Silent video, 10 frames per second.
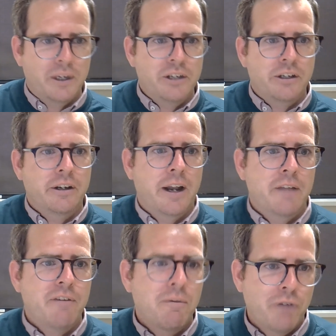where you can kind
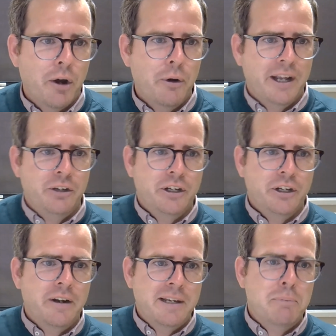of mm-hmm. upvote it, and you
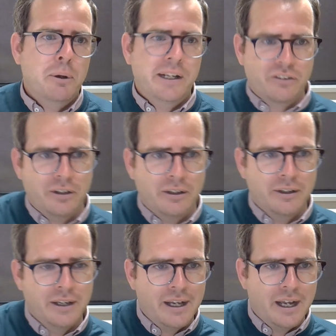can only put it to